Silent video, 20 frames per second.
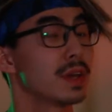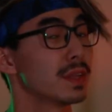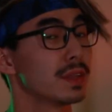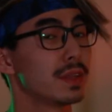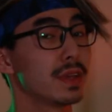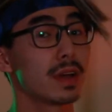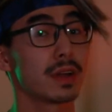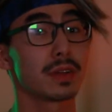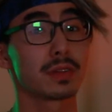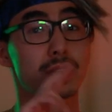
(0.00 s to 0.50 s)

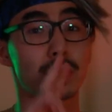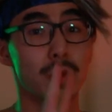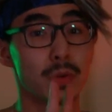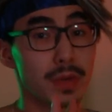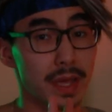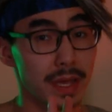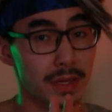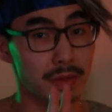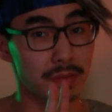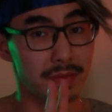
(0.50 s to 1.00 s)
There are two
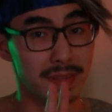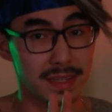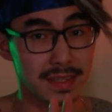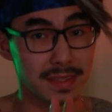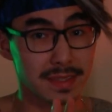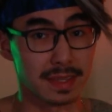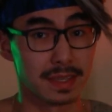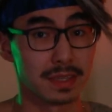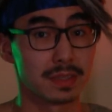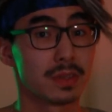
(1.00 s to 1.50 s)
kinds of
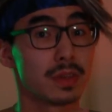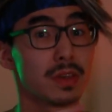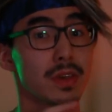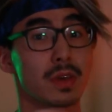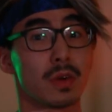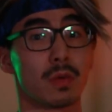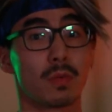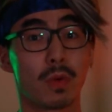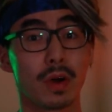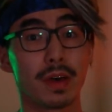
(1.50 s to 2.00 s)
lenses.
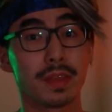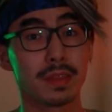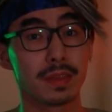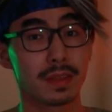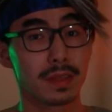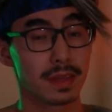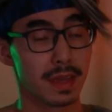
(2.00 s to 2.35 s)
One